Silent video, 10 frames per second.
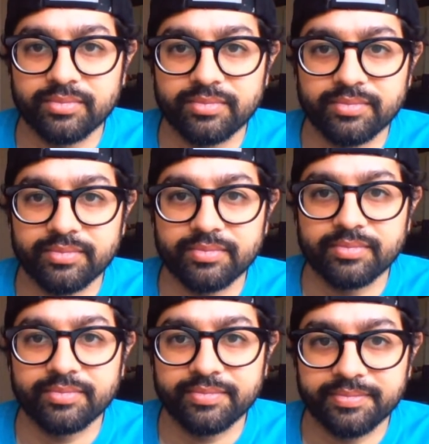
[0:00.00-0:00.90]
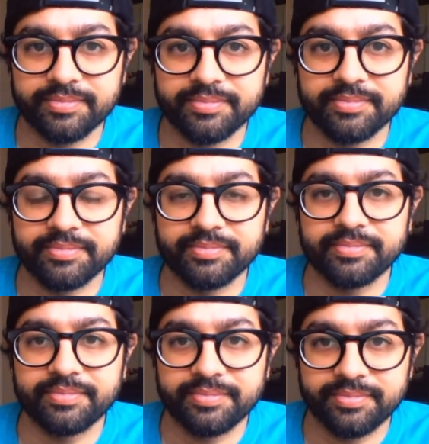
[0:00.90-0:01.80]

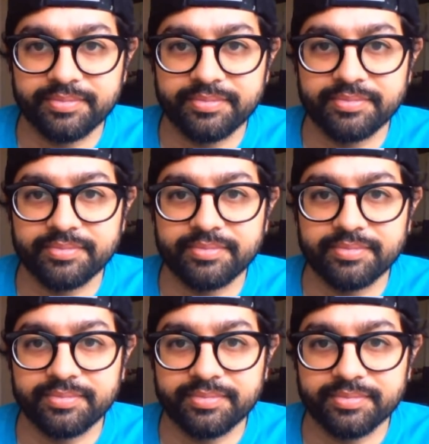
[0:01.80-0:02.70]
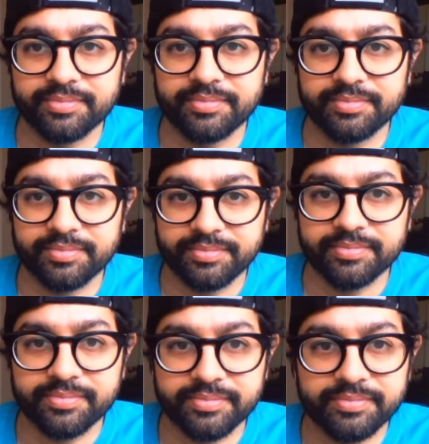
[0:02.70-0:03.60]

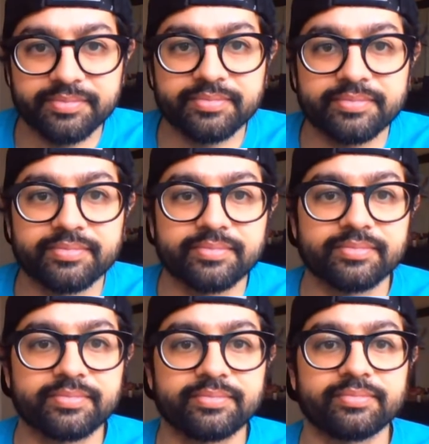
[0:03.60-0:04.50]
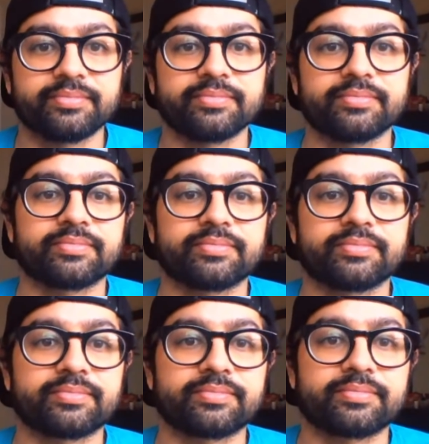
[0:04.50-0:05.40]

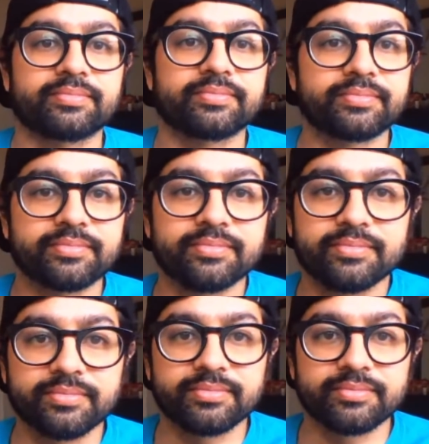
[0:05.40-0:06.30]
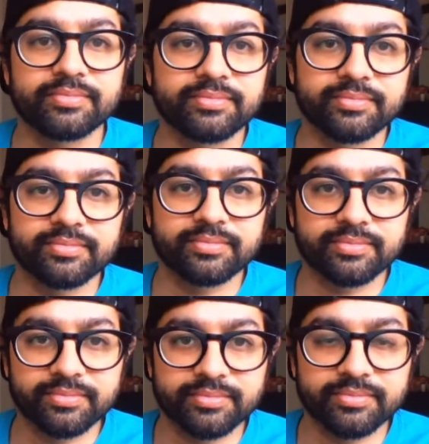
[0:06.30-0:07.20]

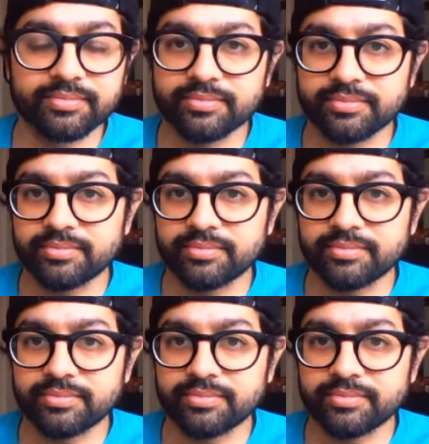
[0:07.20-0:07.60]
(not speaking)